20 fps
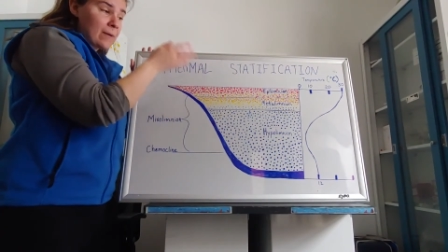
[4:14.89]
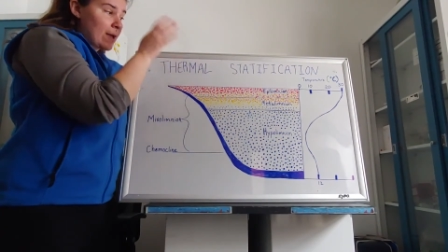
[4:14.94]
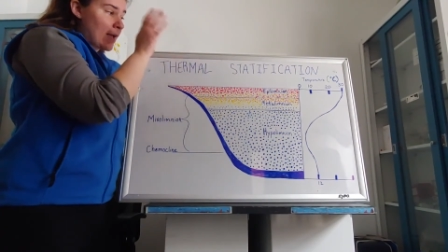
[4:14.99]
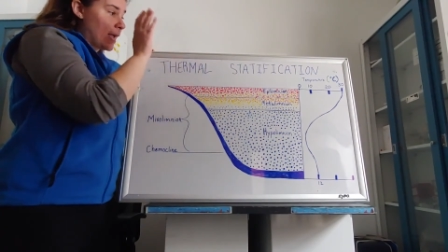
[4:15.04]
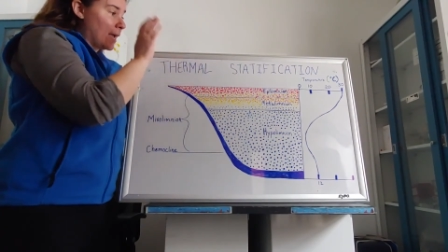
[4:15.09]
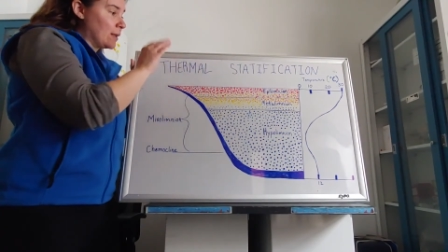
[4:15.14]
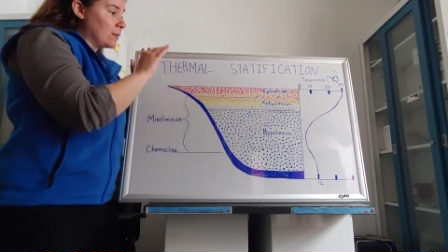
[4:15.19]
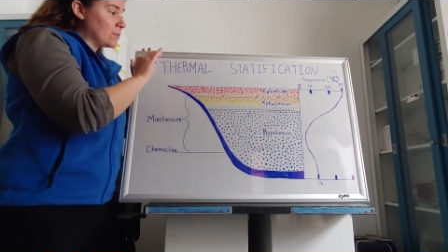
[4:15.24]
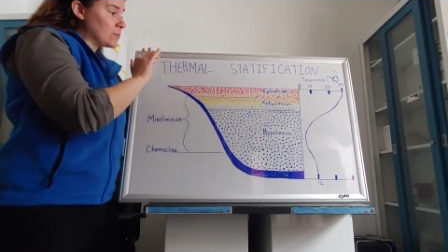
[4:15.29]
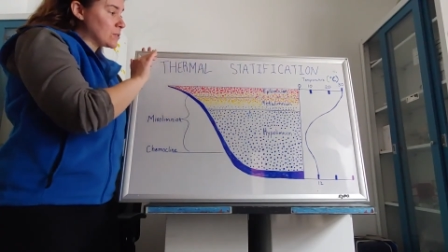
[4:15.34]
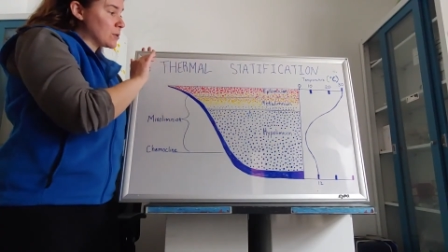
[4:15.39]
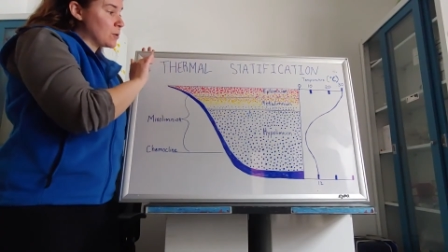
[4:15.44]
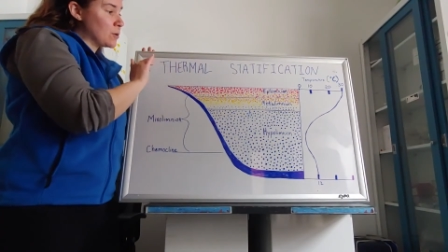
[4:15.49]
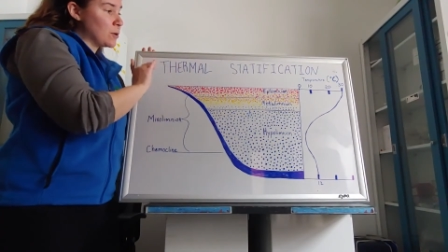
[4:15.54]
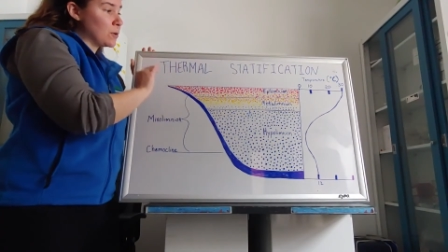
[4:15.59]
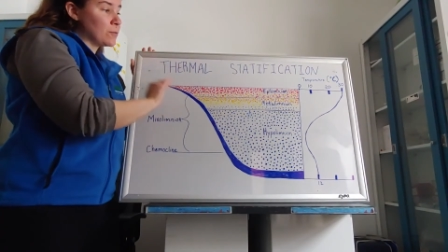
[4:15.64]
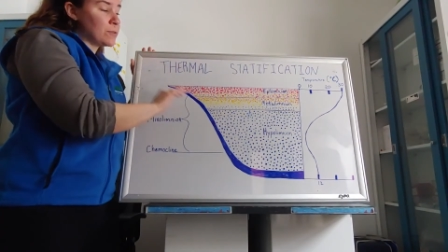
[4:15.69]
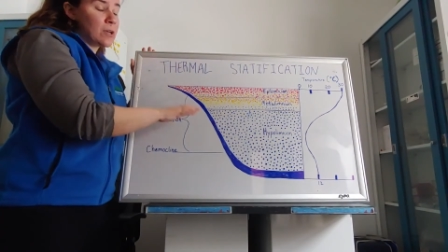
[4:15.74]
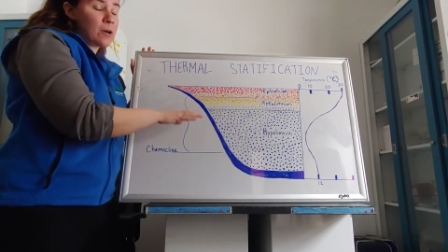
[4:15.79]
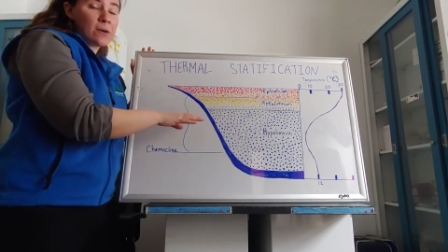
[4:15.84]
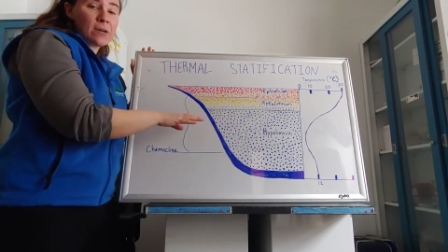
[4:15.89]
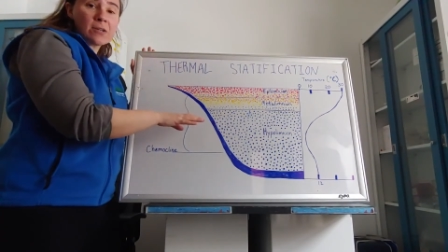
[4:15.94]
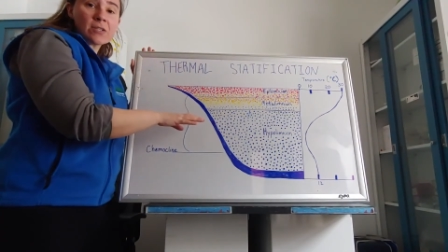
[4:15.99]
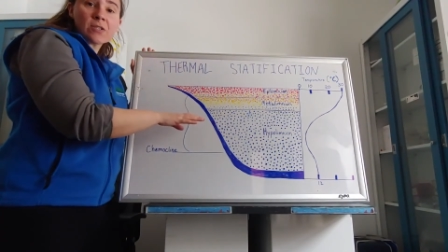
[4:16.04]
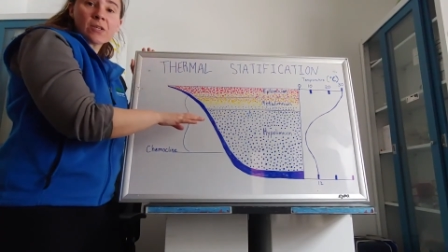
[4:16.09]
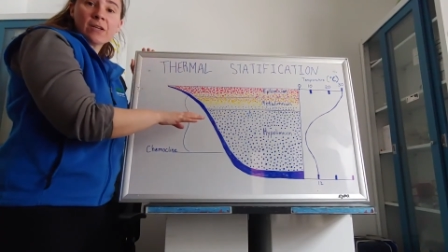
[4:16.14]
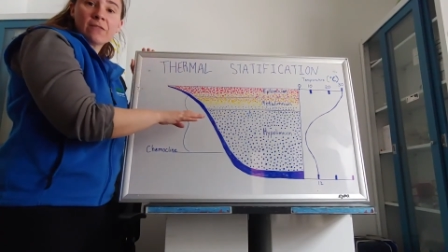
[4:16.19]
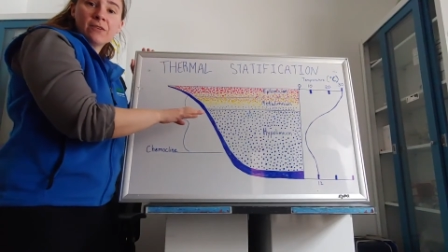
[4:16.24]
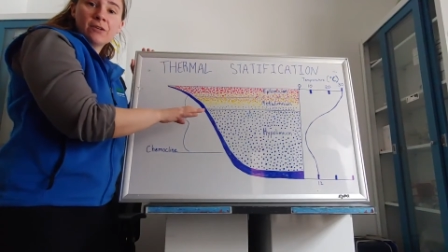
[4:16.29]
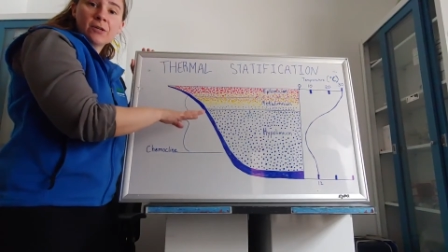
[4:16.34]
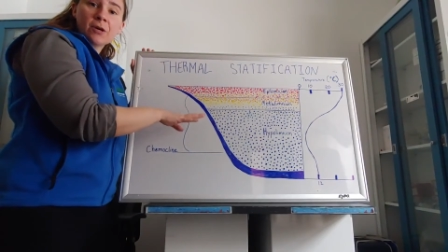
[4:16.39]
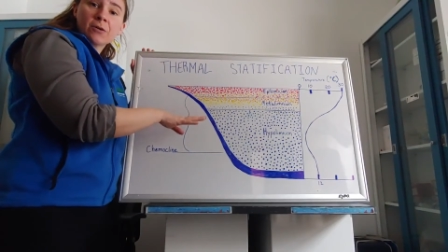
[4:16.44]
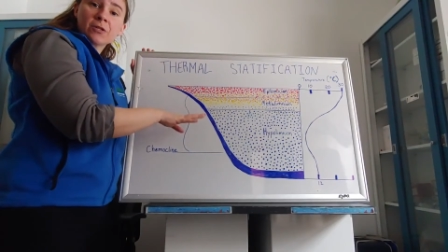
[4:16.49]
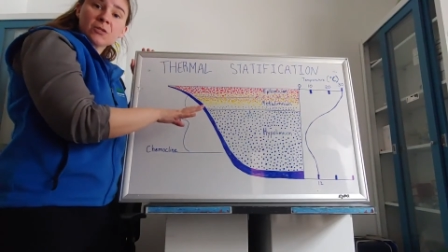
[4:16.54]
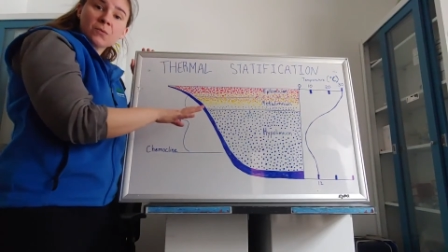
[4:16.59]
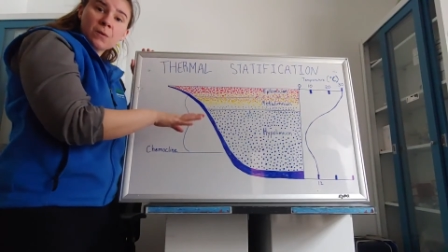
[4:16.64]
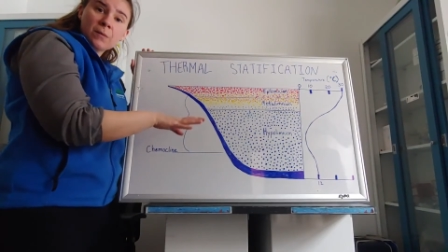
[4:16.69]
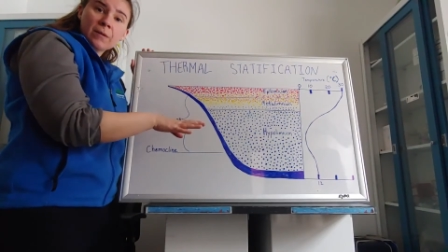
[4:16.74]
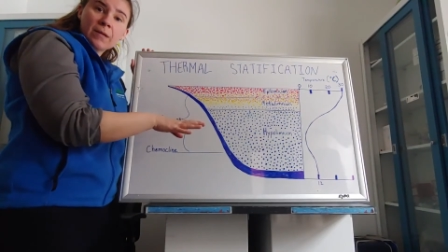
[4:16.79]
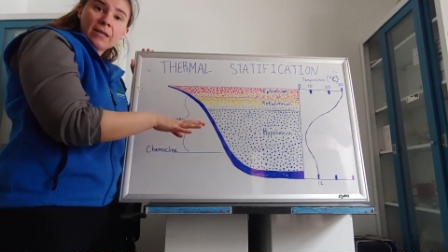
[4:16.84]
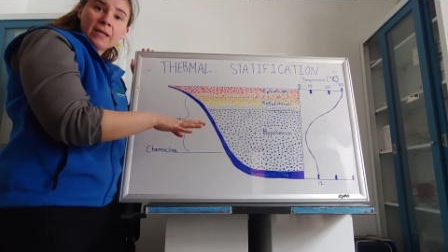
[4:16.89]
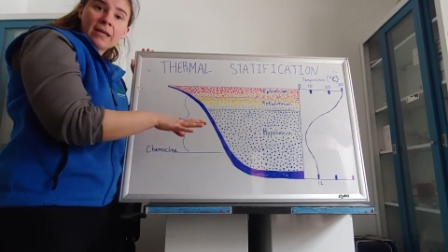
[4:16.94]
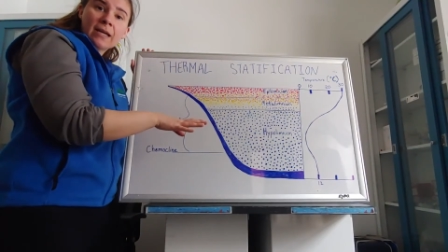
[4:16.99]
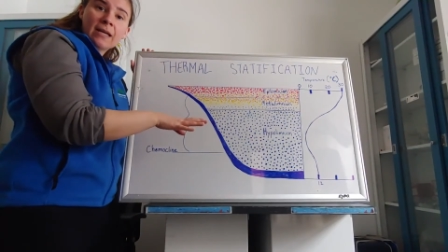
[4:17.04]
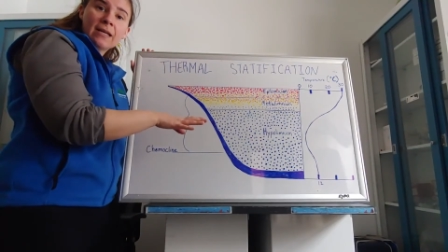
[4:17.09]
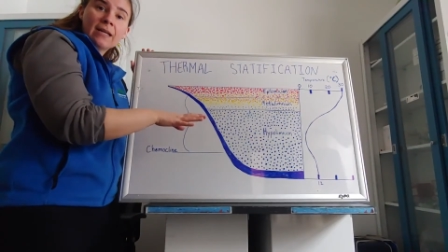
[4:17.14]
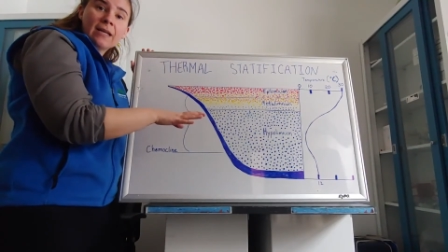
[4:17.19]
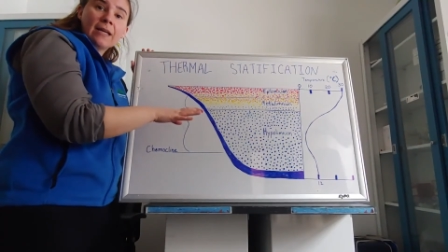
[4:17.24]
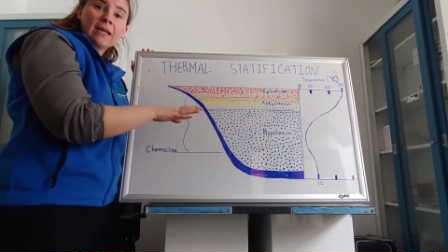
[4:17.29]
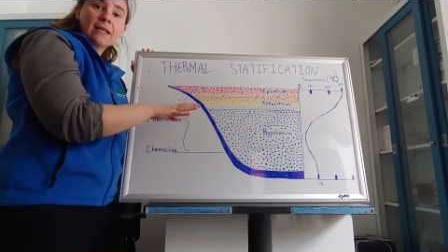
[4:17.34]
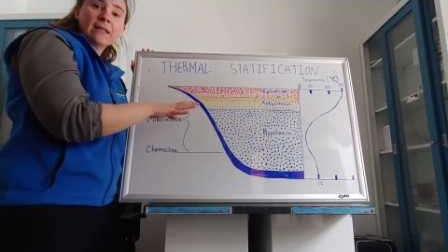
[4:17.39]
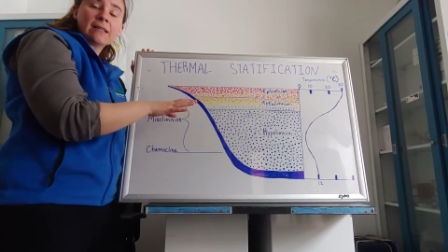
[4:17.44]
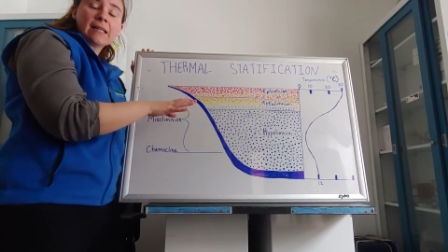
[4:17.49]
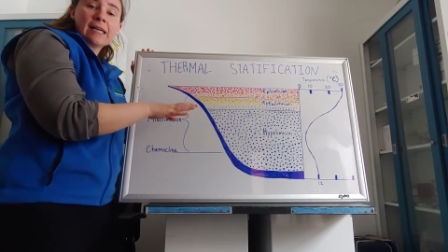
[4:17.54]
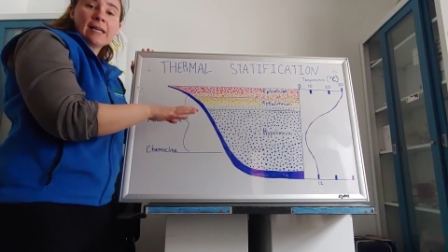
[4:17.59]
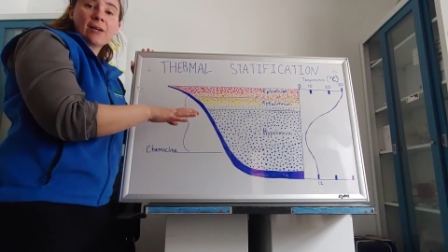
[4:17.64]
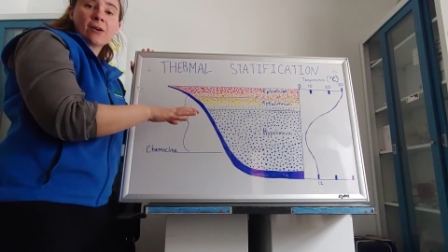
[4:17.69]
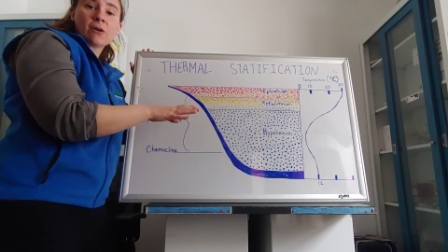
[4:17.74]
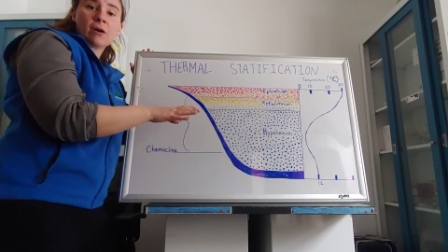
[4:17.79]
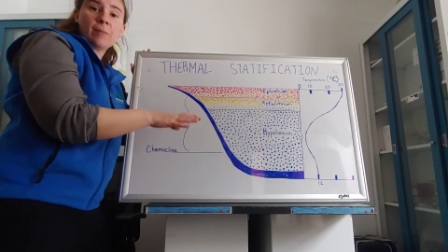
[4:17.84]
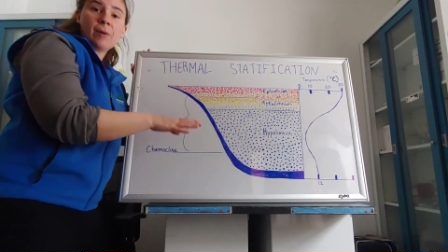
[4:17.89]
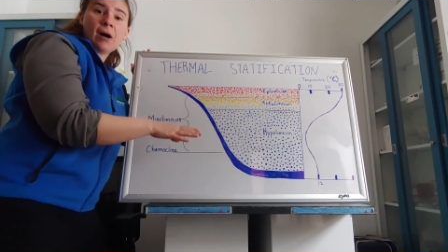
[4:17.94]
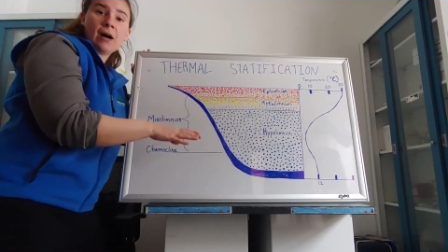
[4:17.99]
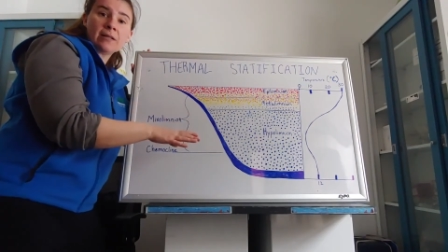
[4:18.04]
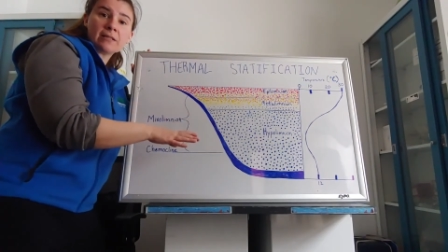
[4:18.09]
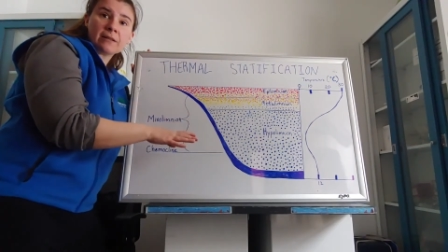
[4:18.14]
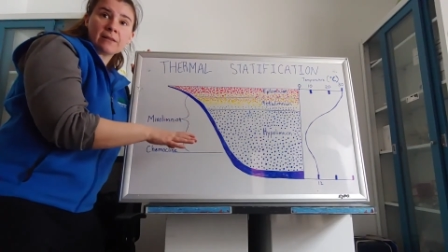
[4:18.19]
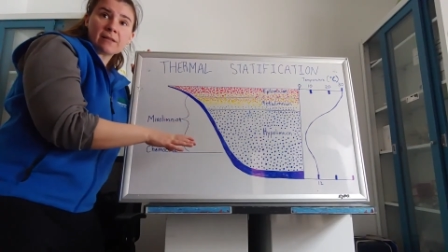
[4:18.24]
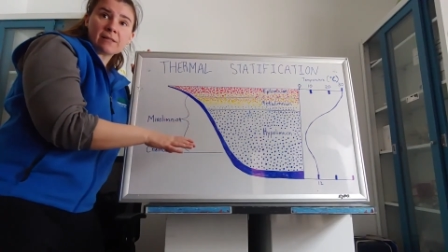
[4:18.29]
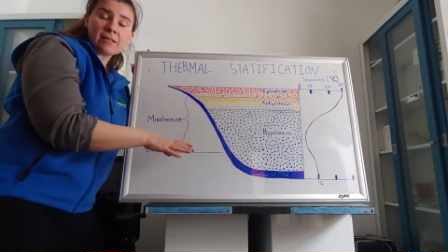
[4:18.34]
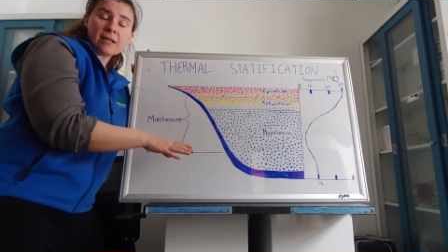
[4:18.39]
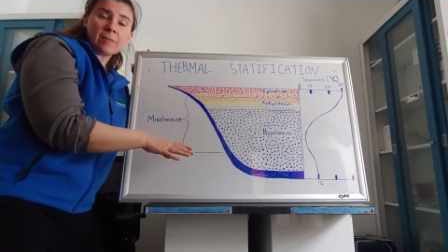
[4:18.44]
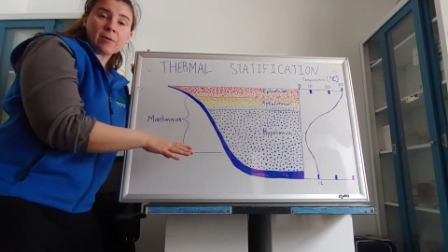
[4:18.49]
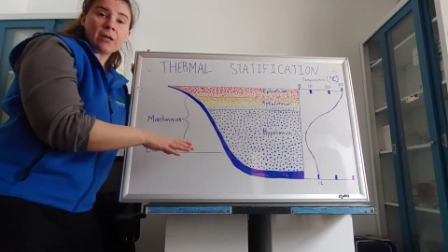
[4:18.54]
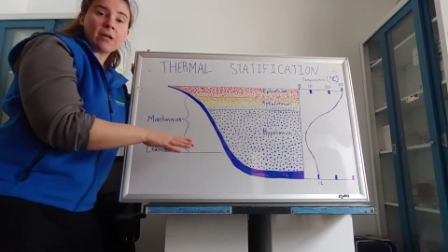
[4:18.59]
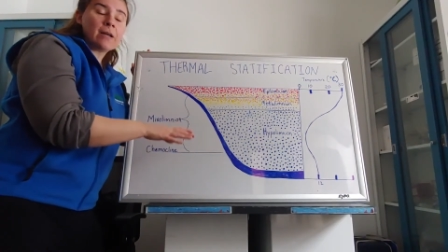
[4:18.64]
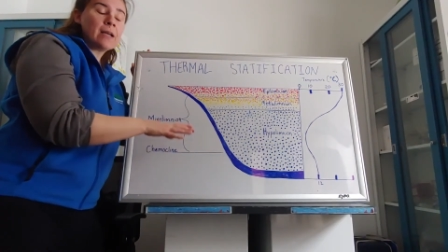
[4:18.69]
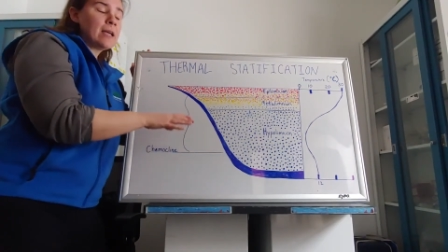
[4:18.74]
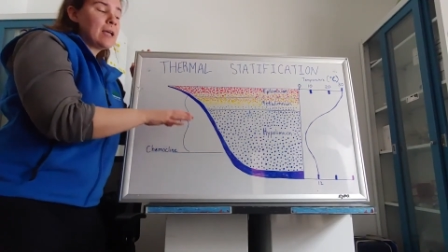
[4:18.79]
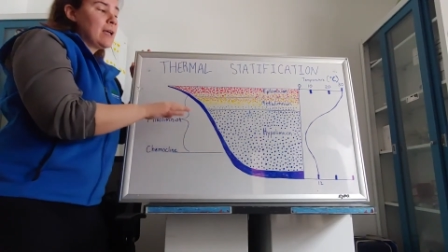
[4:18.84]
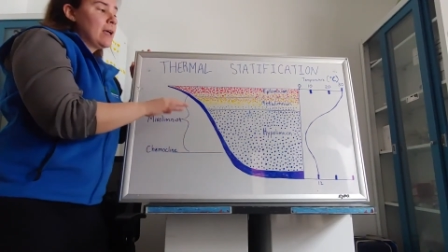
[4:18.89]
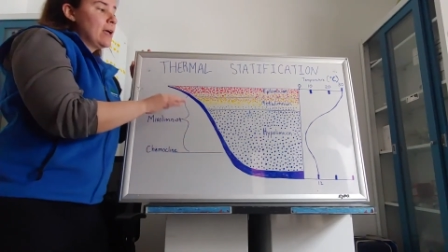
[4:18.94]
And so you'll notice if you go swimming in a lake or a pond in the summer,